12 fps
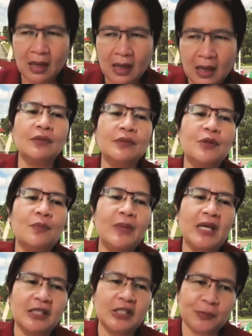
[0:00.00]
will also
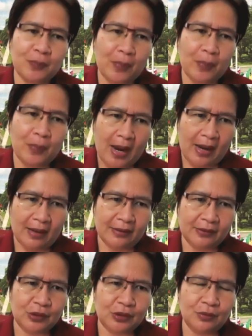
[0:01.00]
be
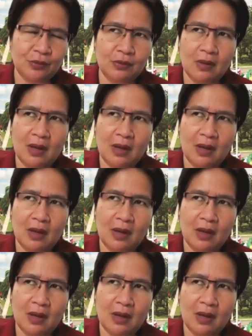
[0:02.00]
inspired to